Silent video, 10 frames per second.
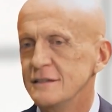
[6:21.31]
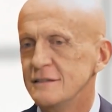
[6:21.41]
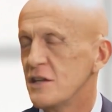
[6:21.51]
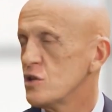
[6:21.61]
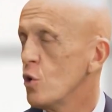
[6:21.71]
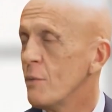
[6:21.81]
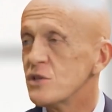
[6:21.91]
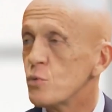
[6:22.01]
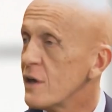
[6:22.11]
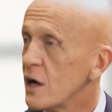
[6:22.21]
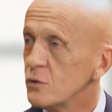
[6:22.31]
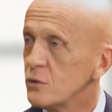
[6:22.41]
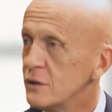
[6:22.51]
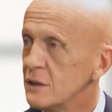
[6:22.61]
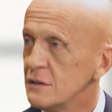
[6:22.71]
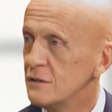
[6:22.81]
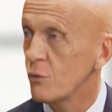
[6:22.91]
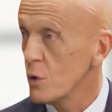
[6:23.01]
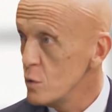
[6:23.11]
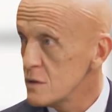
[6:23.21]
and even harder pressed to find one that
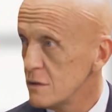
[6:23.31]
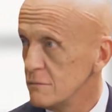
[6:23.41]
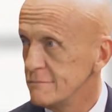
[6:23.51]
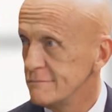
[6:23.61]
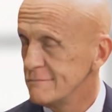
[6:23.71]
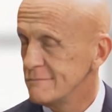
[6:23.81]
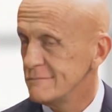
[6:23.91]
can match his celebrity